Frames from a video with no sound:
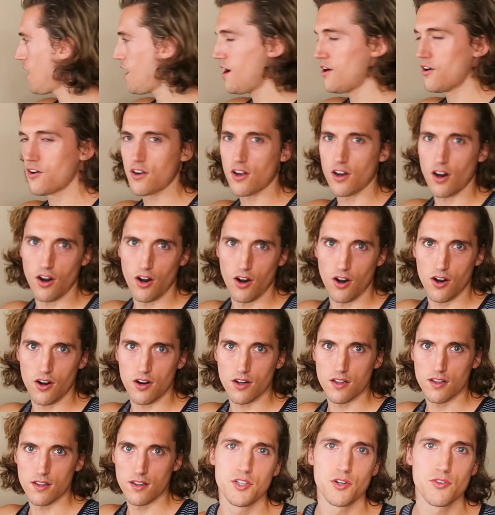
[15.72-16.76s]

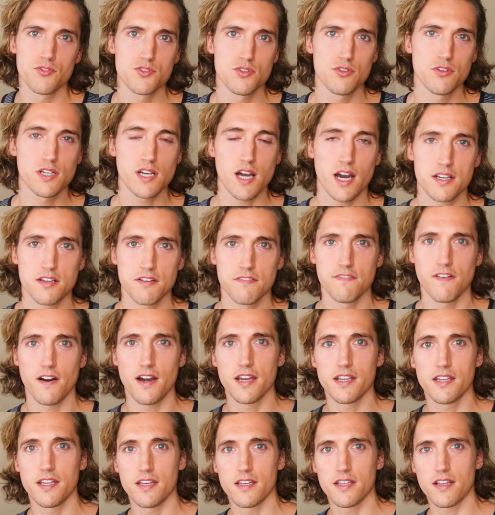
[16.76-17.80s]
alcohol. Don't you kind of
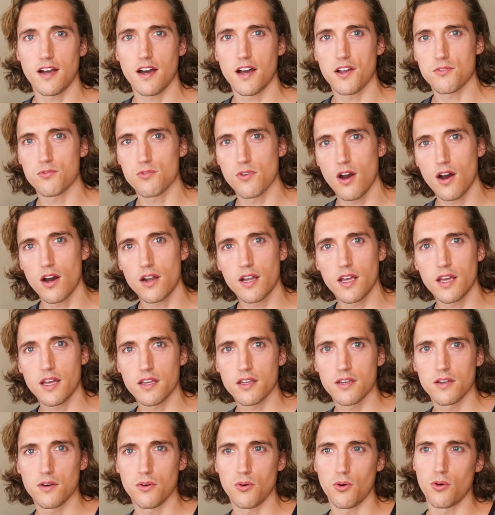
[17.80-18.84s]
find it
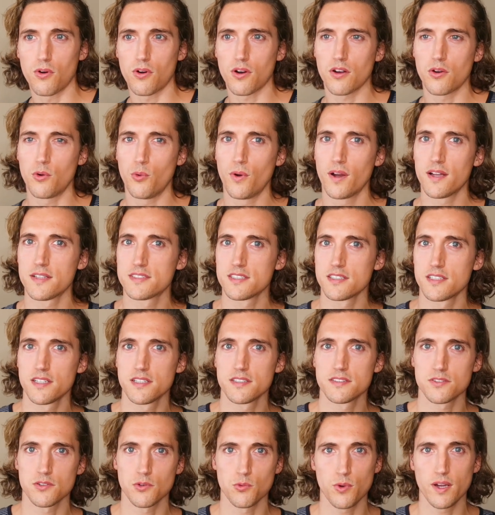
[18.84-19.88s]
ironic or
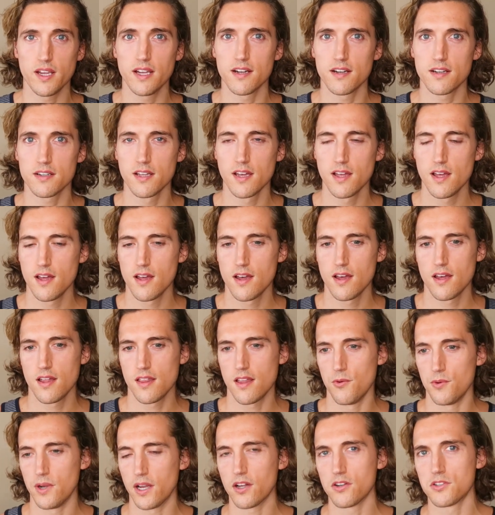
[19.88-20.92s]
coincidence or weird that
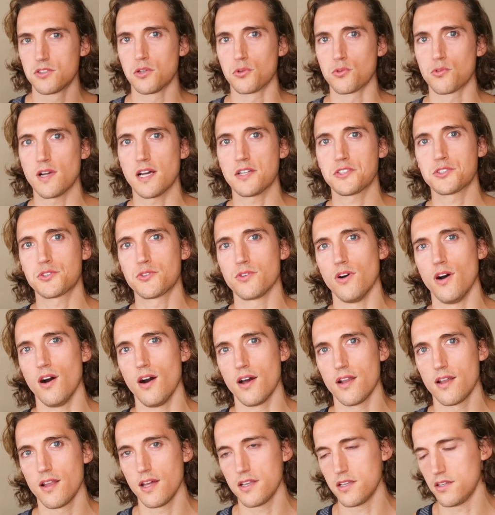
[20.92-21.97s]
when you go to a
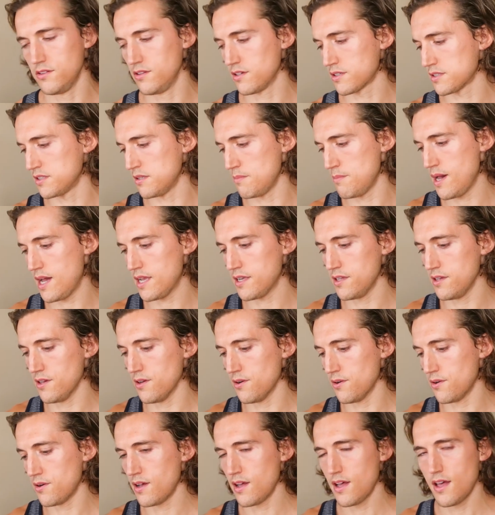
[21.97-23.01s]
restaurant and you look at the menu
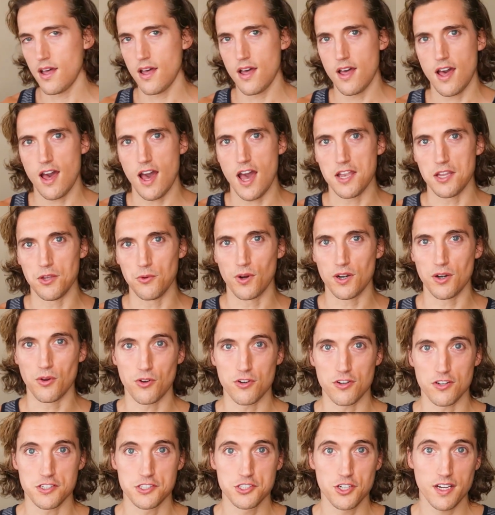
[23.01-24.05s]
and you want to
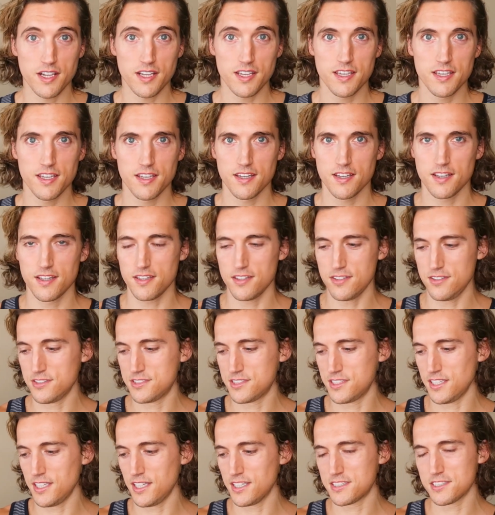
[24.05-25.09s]
order a drink, you
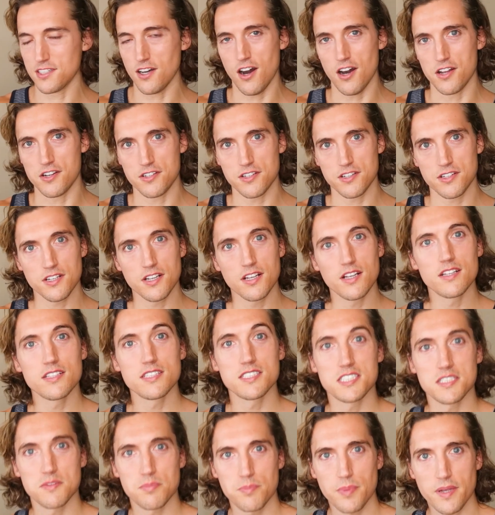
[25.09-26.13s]
see it's under
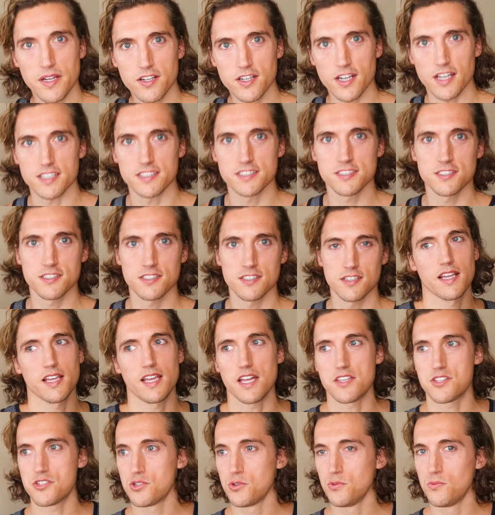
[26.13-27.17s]
spirits?
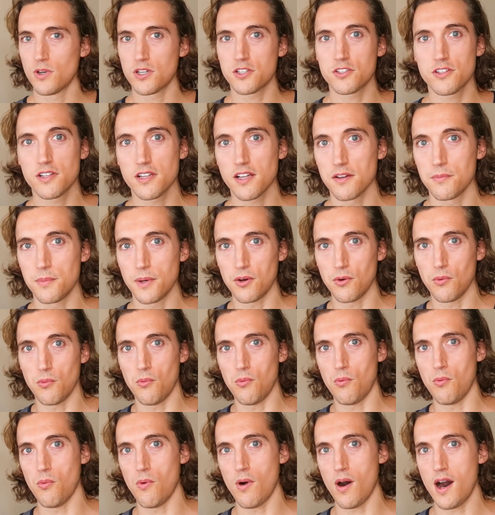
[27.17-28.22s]
Get you wondering about
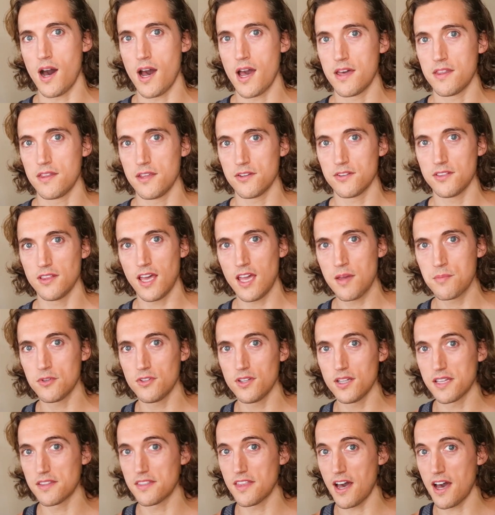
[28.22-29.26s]
why they
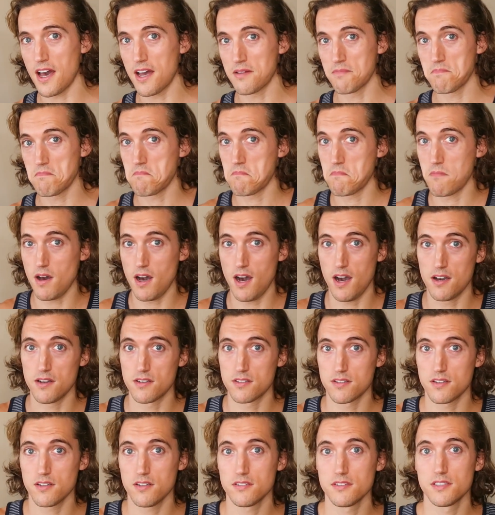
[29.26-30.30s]
label it that. I
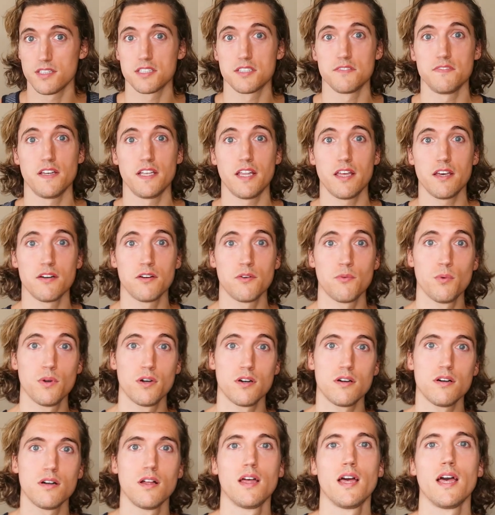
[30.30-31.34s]
don't know, this video
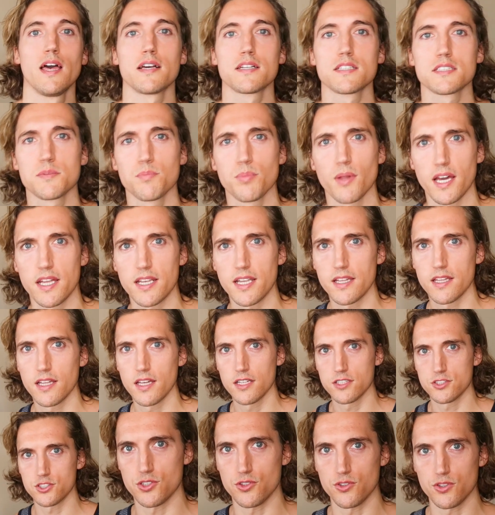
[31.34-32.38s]
will explain it
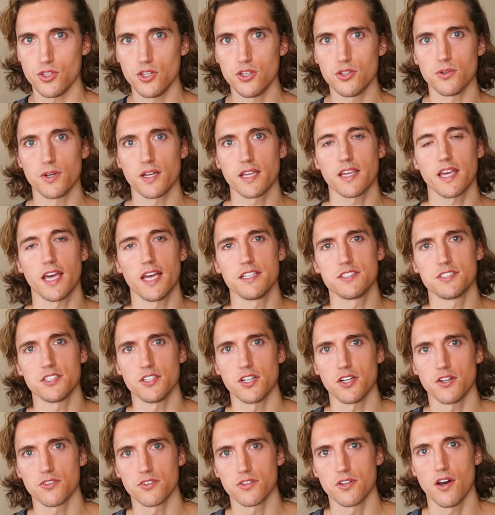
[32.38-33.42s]
to you in case you
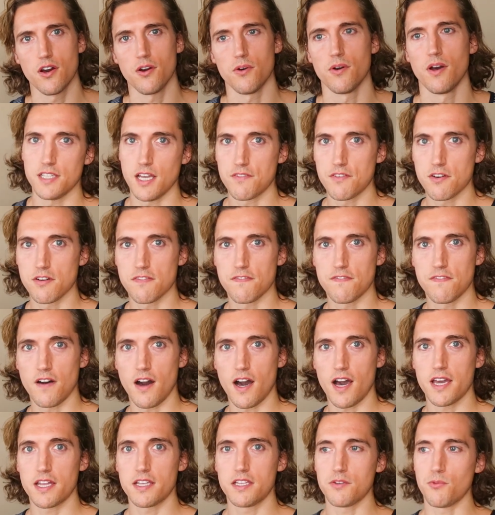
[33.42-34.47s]
don't know. Do you ever
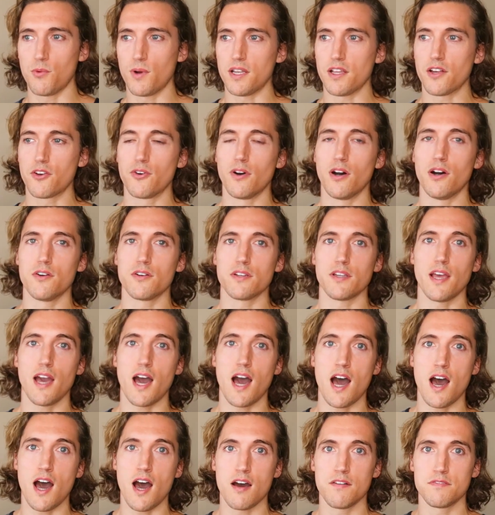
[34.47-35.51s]
find when you go out and you
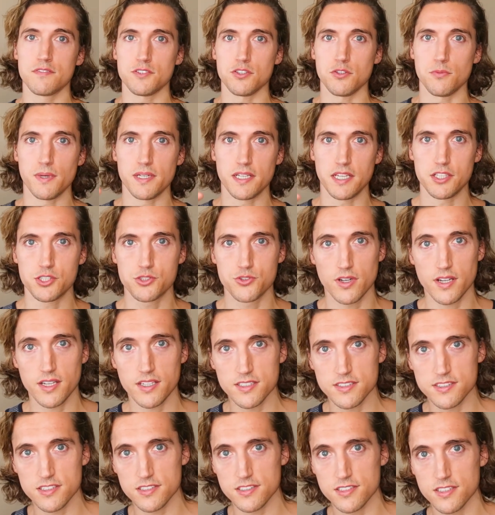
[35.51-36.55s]
have too many
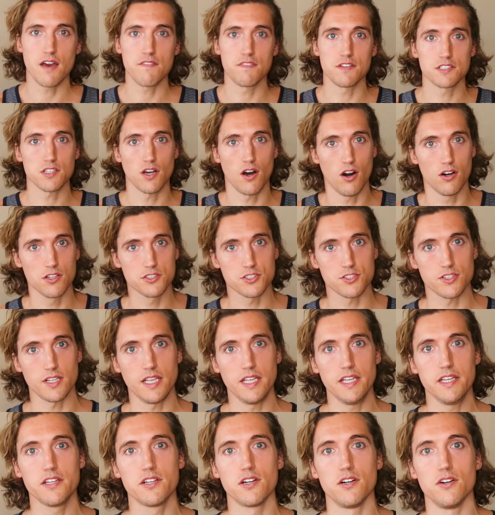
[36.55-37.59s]
drinks, you have this alter
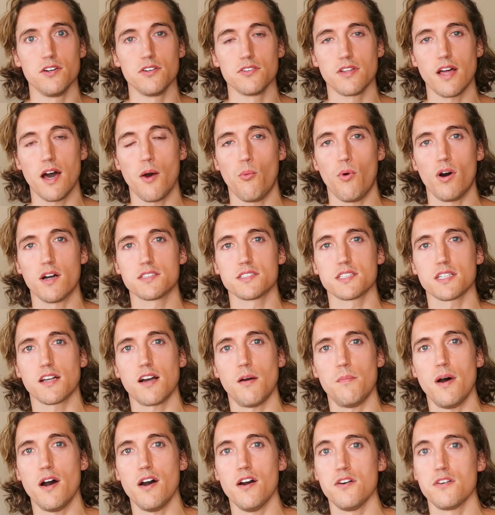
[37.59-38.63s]
ego that wants to
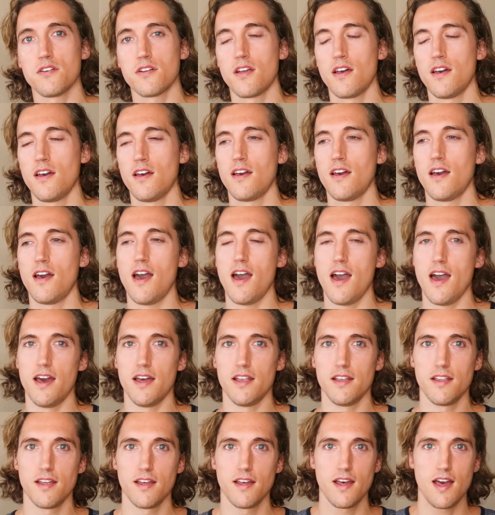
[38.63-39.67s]
come out
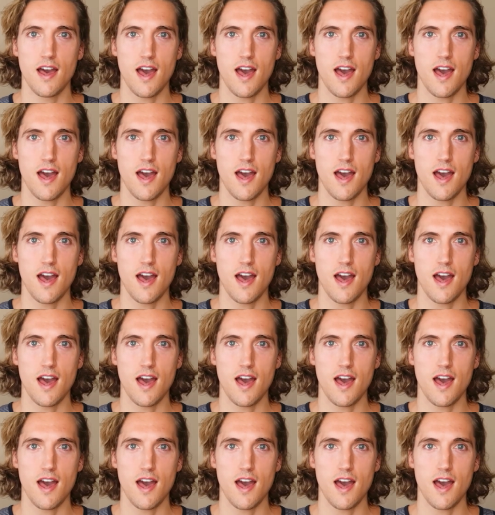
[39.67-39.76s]
and